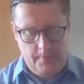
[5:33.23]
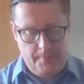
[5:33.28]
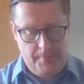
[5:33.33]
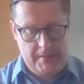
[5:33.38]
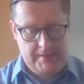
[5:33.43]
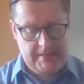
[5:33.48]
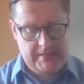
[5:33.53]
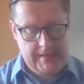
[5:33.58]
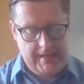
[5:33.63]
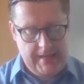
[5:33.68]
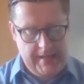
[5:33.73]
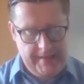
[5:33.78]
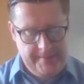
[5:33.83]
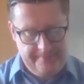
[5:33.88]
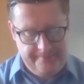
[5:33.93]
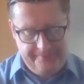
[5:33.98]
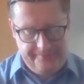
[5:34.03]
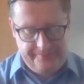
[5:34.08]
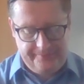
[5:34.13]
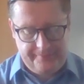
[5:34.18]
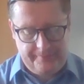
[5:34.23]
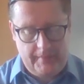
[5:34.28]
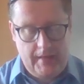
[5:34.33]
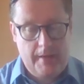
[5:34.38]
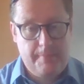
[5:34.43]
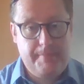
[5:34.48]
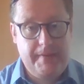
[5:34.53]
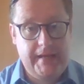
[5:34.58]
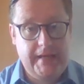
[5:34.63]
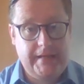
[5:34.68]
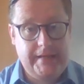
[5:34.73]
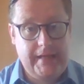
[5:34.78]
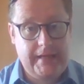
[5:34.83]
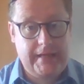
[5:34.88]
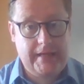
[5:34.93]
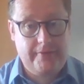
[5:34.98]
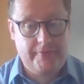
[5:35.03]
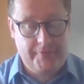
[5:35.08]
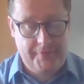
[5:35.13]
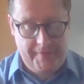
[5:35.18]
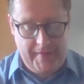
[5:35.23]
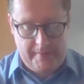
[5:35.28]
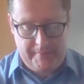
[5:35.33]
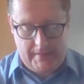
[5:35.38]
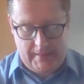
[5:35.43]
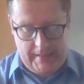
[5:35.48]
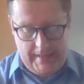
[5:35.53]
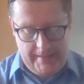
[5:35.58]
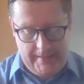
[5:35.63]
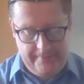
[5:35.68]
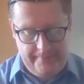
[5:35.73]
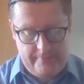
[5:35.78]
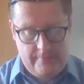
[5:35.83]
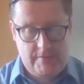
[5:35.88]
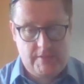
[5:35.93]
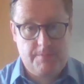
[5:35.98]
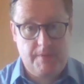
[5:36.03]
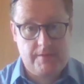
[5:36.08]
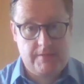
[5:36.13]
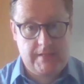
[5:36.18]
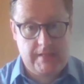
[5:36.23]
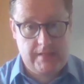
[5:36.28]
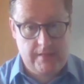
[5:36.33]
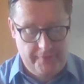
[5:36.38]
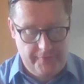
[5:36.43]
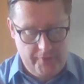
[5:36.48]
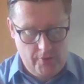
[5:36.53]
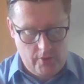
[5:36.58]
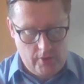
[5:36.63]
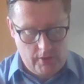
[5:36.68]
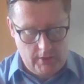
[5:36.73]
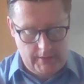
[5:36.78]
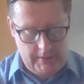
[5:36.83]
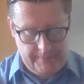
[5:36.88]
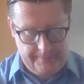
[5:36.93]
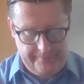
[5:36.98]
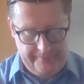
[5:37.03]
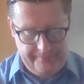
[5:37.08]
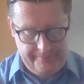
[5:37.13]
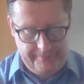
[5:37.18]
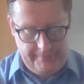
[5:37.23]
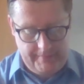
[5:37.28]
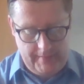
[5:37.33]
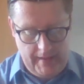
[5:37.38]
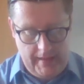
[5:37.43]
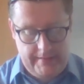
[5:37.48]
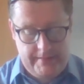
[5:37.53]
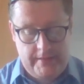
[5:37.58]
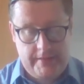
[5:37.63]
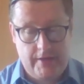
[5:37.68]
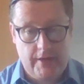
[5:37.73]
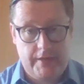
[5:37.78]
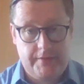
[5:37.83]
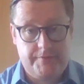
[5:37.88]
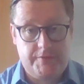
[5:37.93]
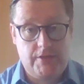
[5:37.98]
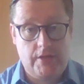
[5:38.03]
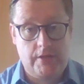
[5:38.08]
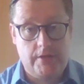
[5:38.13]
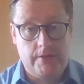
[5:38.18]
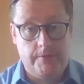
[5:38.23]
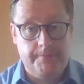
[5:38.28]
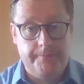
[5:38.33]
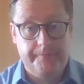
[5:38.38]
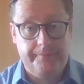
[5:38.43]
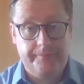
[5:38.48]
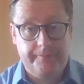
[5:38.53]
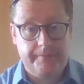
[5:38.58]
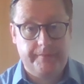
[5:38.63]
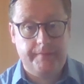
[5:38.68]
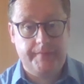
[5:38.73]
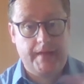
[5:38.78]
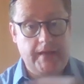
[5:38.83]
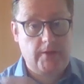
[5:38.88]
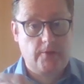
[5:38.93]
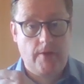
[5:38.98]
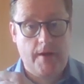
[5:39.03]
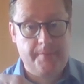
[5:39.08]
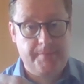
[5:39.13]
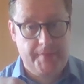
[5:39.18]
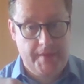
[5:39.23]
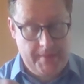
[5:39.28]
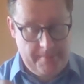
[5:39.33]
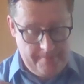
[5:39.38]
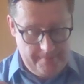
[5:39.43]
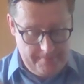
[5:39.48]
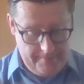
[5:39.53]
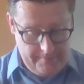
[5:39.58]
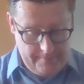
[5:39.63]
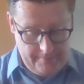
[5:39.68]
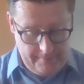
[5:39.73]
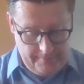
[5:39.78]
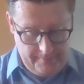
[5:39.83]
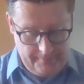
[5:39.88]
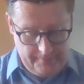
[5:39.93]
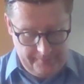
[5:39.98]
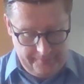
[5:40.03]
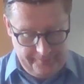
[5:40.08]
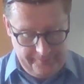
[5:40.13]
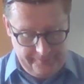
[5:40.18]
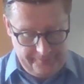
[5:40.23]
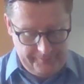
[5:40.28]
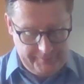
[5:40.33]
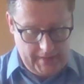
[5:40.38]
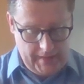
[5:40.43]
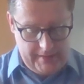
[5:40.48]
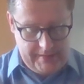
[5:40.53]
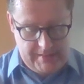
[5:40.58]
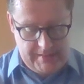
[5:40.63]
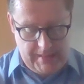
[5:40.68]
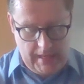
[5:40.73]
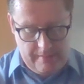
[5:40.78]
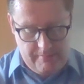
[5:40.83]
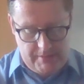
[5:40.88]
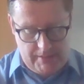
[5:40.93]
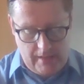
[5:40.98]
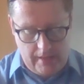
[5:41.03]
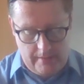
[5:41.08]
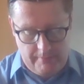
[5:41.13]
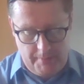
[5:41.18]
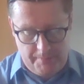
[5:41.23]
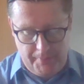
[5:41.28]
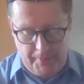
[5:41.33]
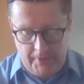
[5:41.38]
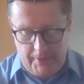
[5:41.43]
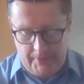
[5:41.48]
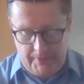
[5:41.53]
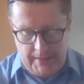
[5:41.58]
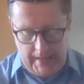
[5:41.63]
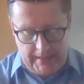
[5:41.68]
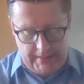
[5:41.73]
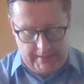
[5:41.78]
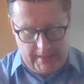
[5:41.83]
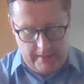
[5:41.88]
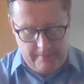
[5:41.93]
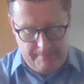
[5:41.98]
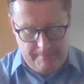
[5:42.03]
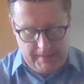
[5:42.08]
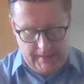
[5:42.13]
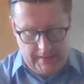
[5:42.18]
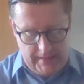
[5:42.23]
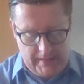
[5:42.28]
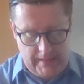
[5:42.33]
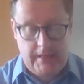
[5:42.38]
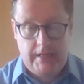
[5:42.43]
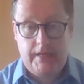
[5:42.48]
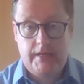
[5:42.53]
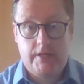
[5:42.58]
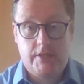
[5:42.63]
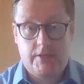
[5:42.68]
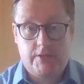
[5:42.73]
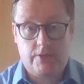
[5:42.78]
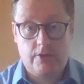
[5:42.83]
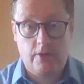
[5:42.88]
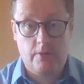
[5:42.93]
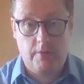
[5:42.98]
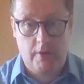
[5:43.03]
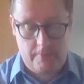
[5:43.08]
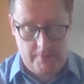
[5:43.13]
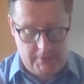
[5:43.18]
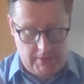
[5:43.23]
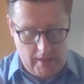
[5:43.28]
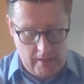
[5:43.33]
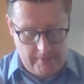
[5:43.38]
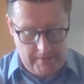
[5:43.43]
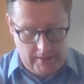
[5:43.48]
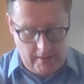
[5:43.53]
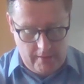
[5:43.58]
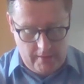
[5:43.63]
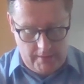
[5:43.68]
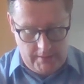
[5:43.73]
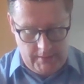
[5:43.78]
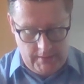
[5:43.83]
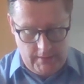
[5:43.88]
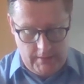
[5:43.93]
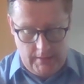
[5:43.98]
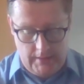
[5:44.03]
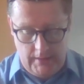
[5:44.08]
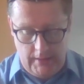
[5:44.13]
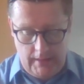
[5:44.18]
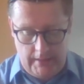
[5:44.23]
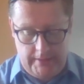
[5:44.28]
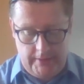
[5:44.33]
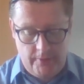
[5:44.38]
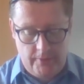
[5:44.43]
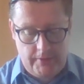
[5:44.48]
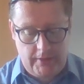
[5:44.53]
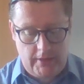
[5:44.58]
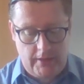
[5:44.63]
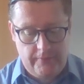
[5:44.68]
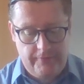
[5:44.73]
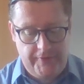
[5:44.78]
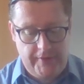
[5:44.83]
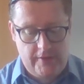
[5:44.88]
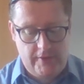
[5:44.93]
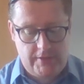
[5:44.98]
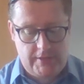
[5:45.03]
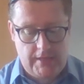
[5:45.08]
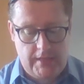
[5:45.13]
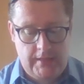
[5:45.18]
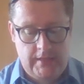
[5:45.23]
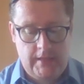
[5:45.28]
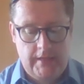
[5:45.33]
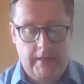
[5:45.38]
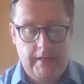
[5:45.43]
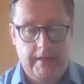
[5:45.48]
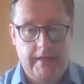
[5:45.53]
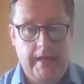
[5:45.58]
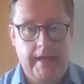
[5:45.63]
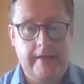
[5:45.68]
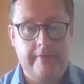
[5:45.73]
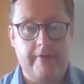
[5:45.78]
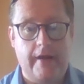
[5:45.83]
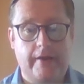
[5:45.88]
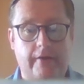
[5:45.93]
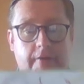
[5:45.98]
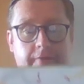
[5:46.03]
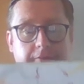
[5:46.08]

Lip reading: Presently, a picnicking family spotted the fork, and the knife too. They grabbed them. At the same time, a boiled egg named Billy saw what was going on, and in all the confusion, he ran